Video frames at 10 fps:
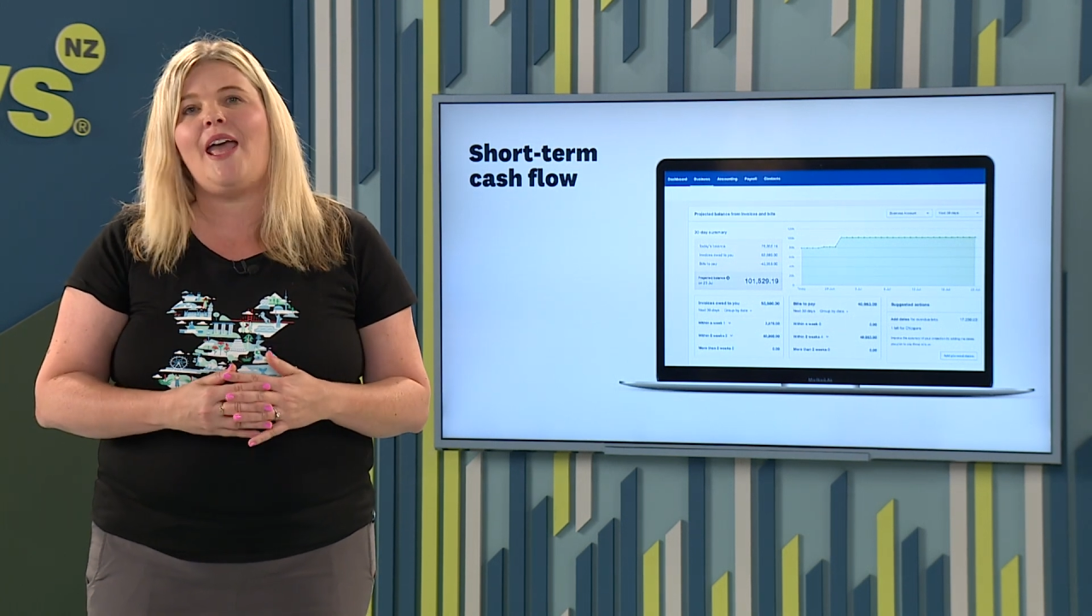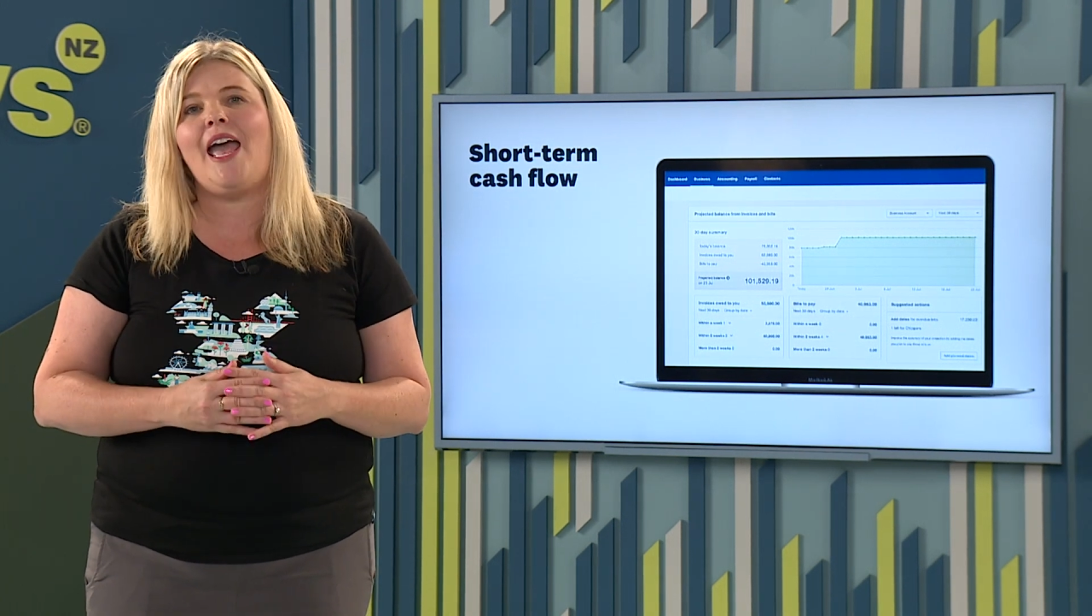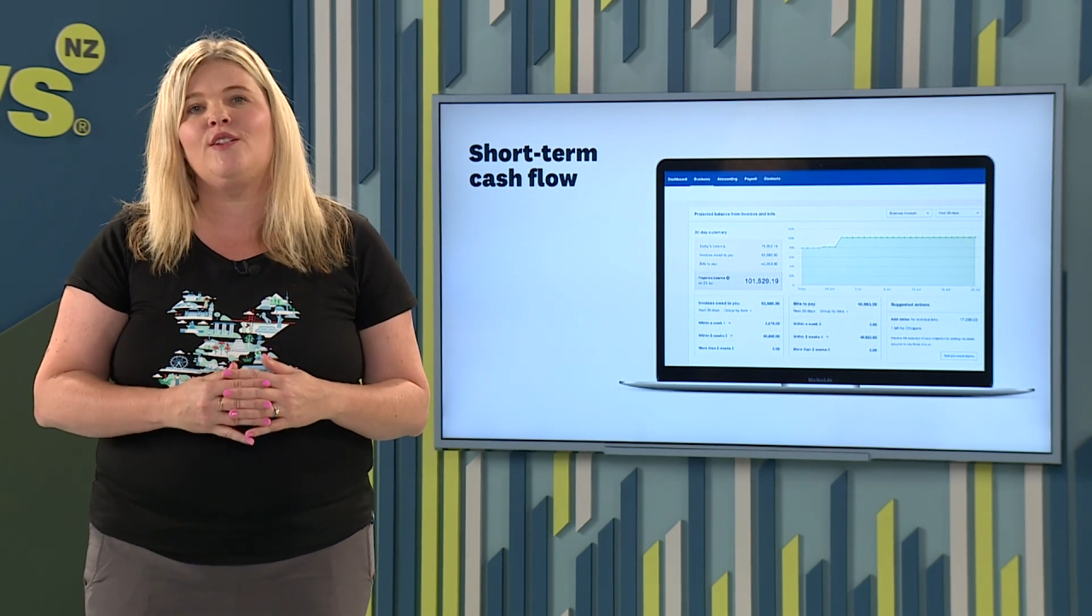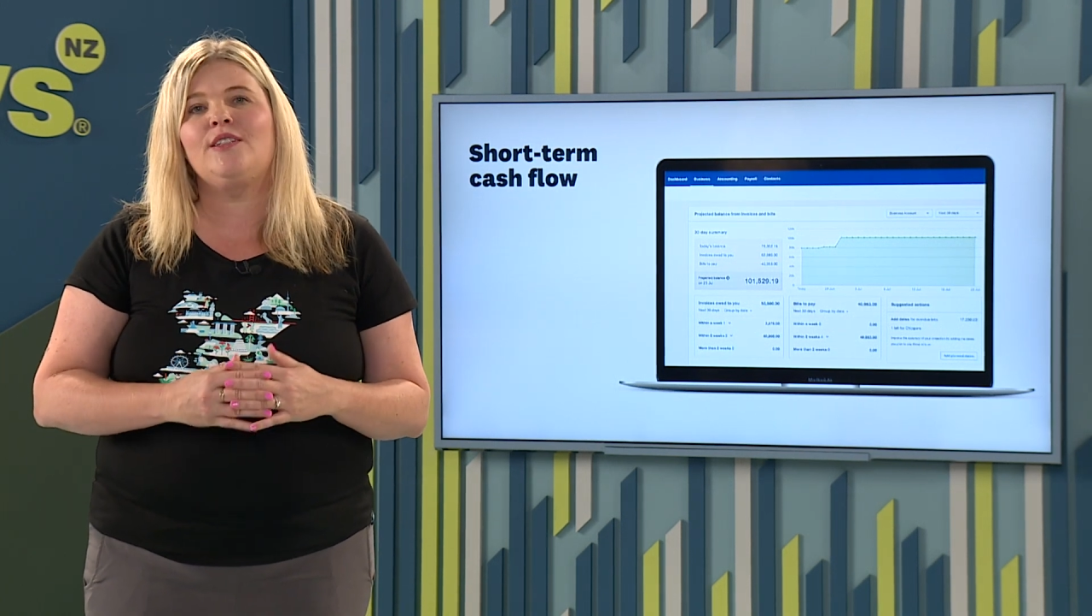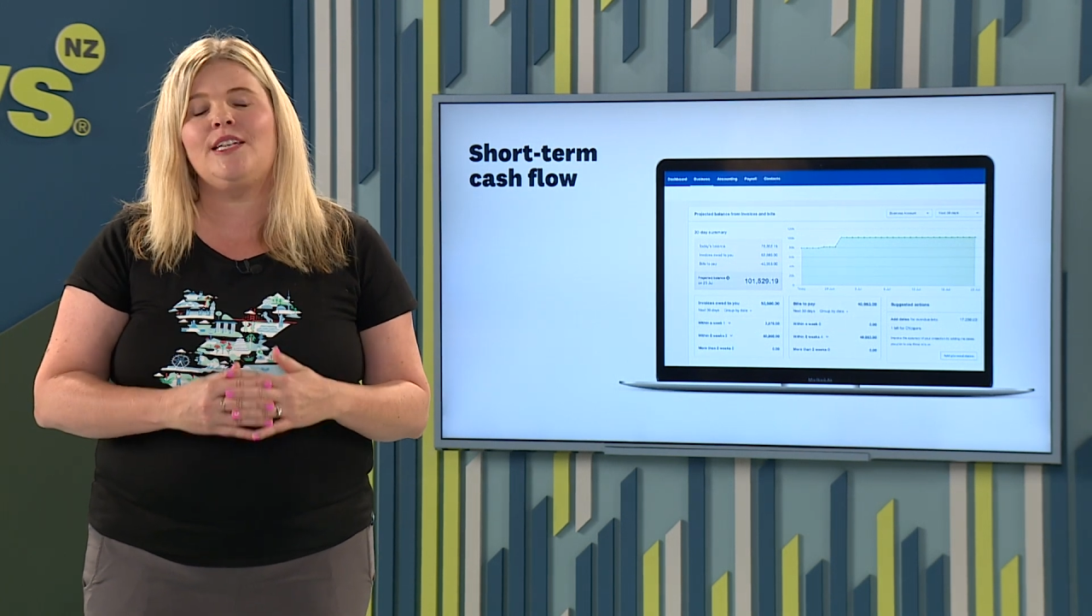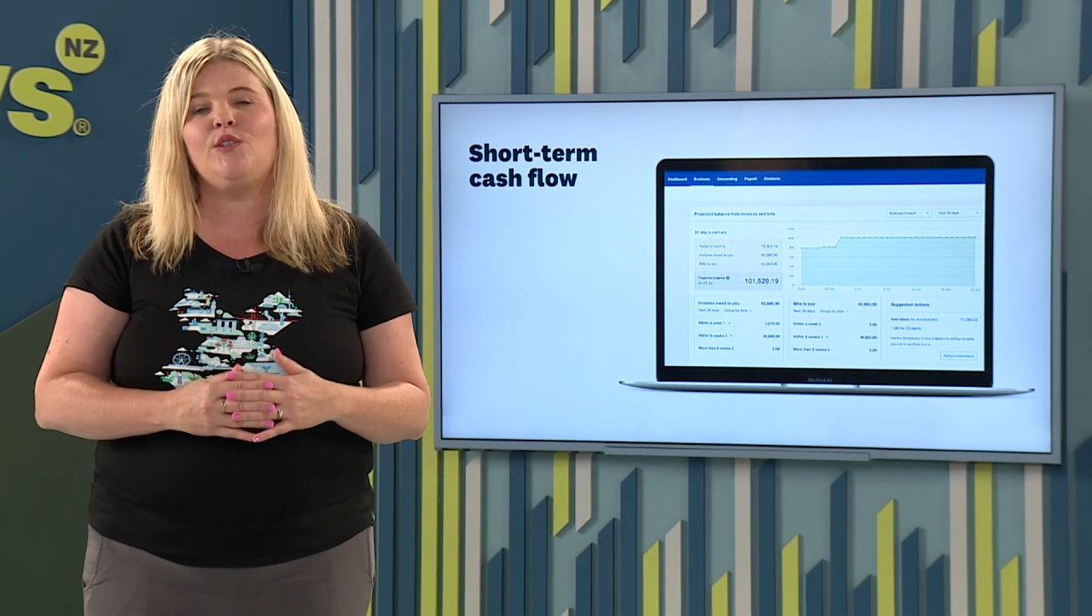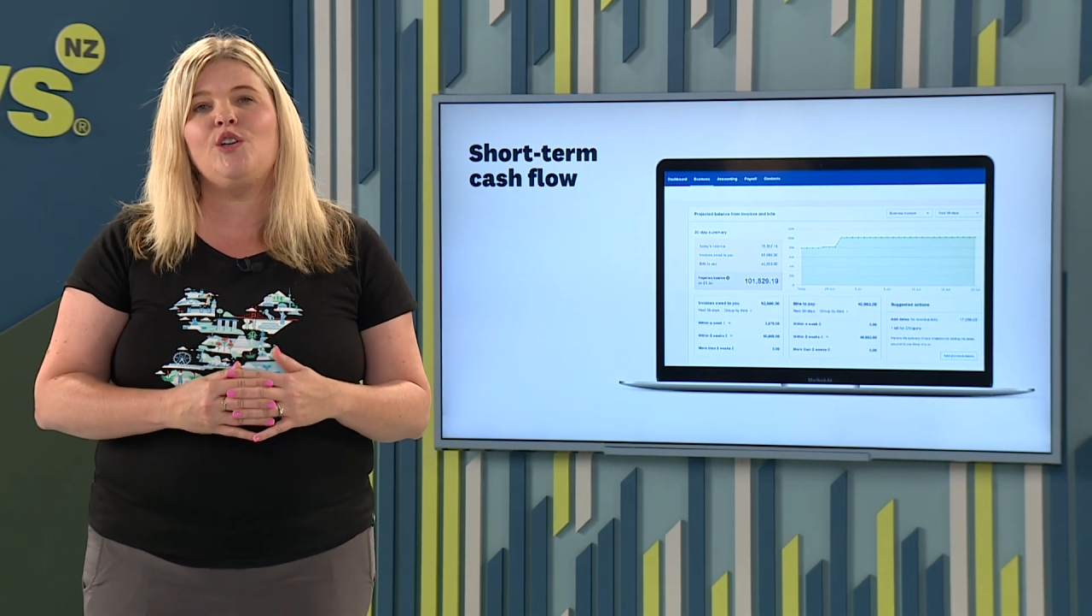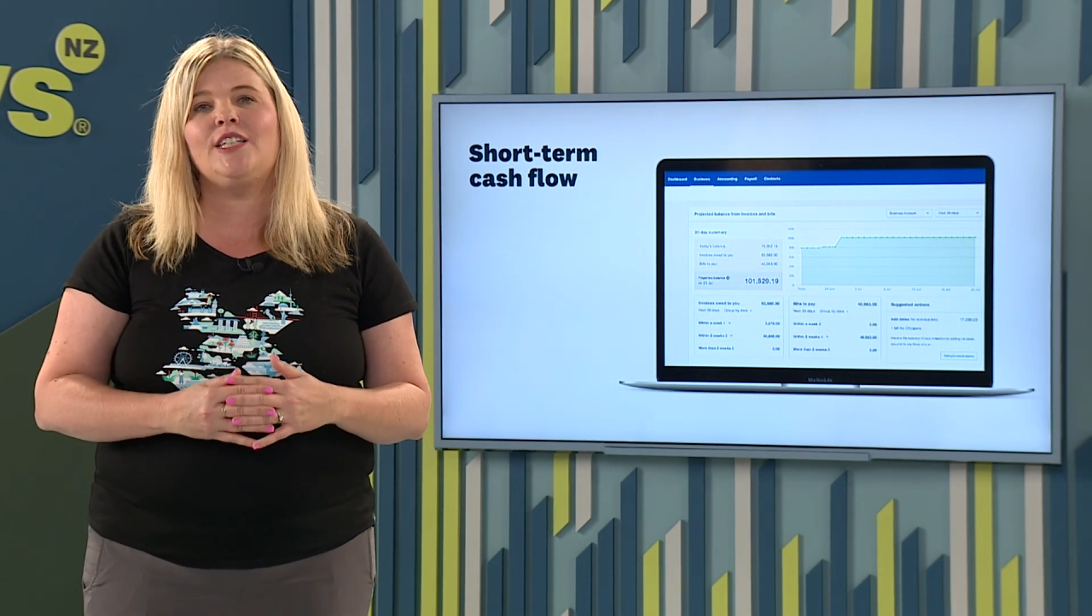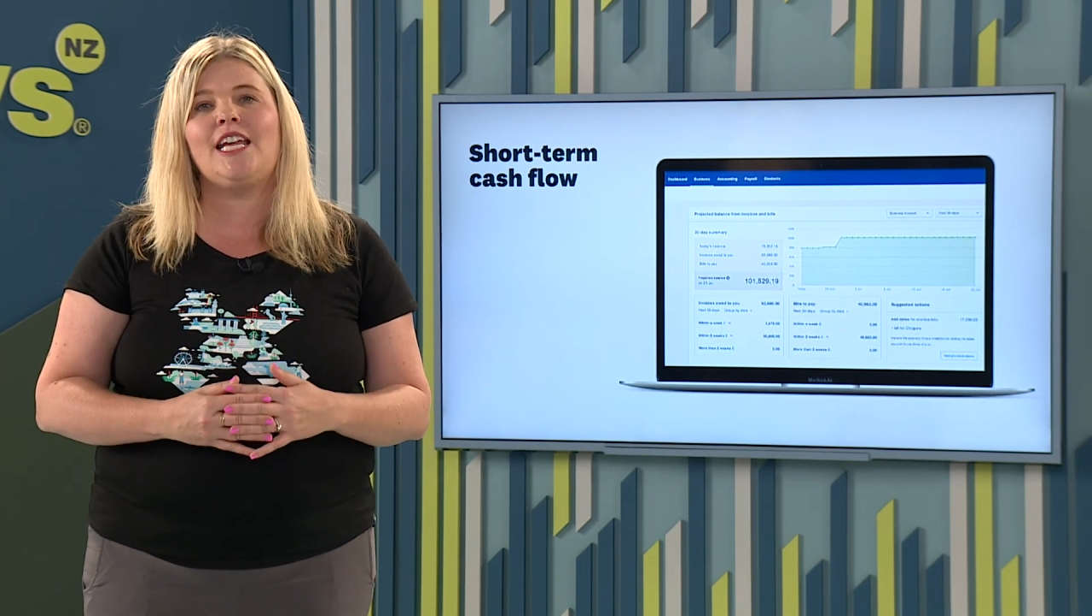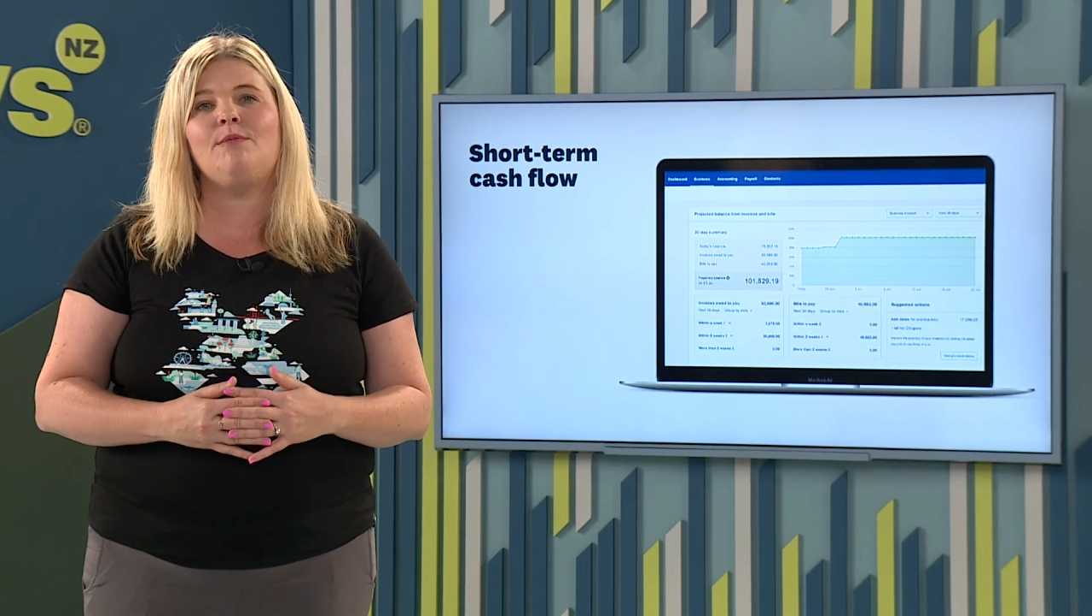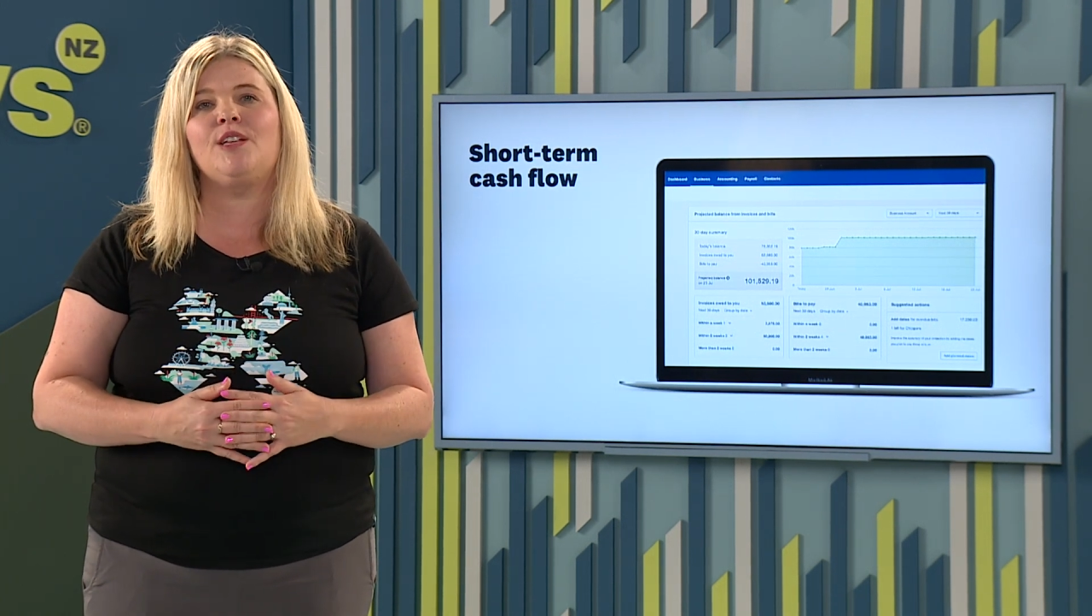our Xero team